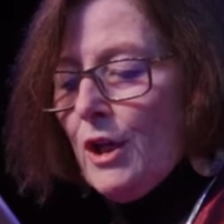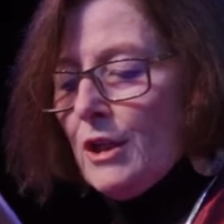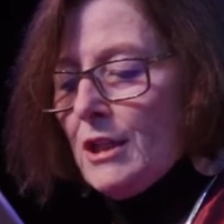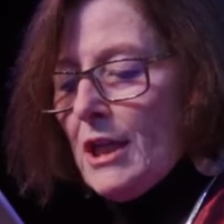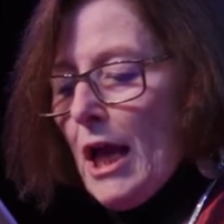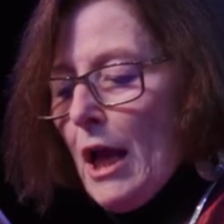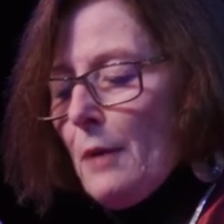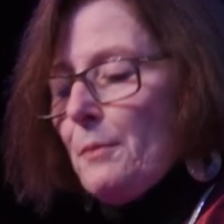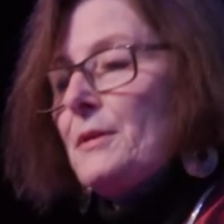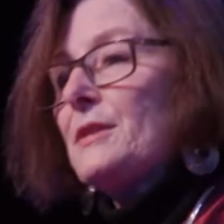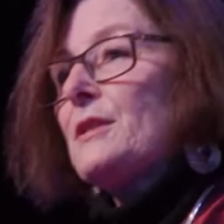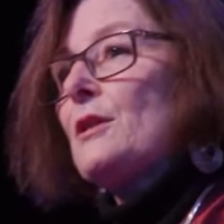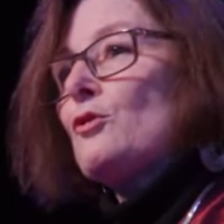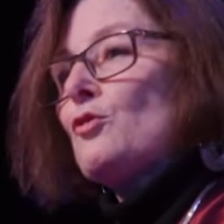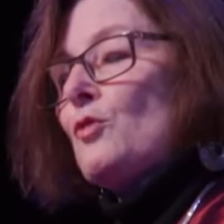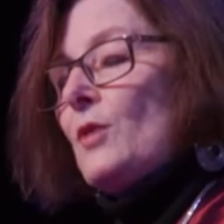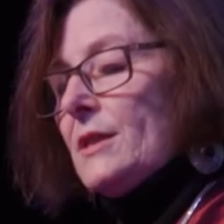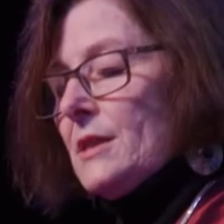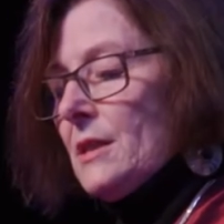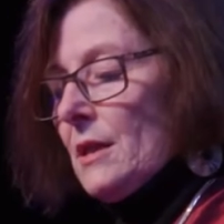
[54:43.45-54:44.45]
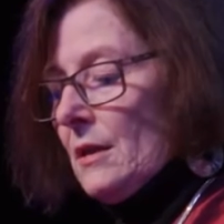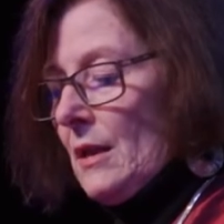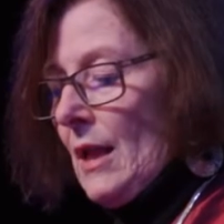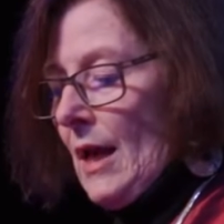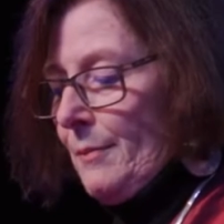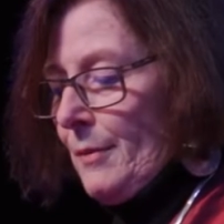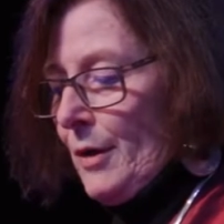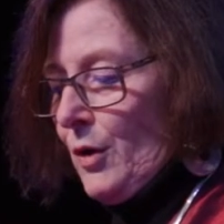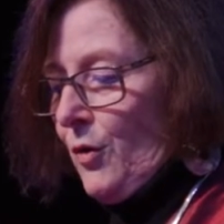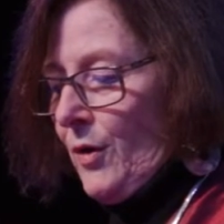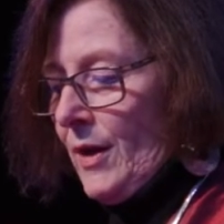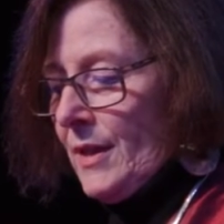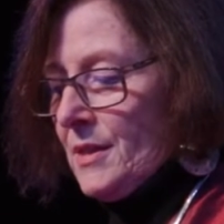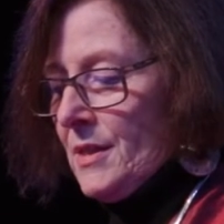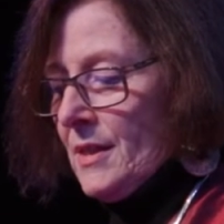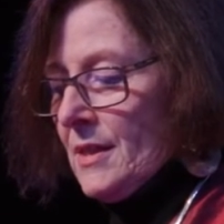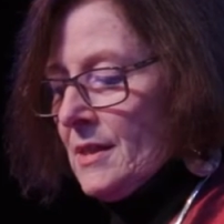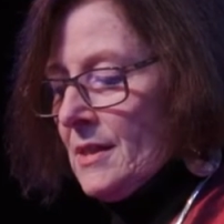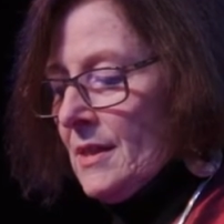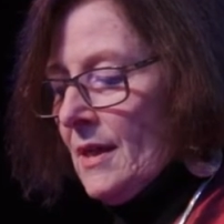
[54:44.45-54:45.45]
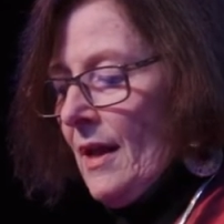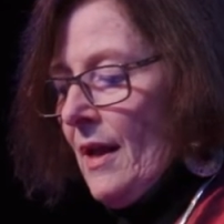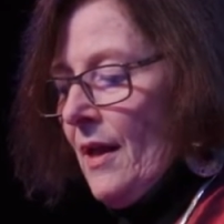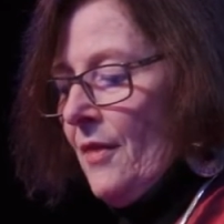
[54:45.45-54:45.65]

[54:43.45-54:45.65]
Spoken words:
to help us address the climate crisis